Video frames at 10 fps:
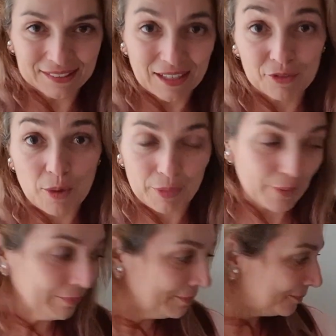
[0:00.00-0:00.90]
I've got
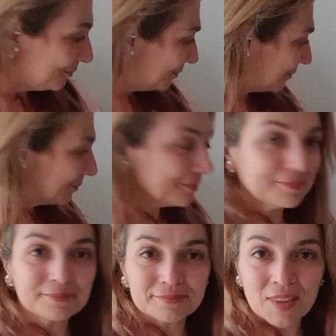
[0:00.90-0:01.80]
them
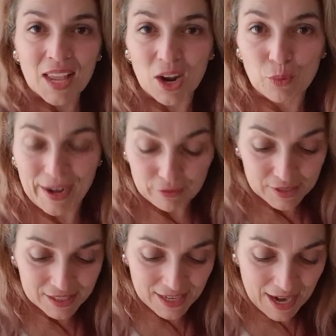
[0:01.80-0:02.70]
around.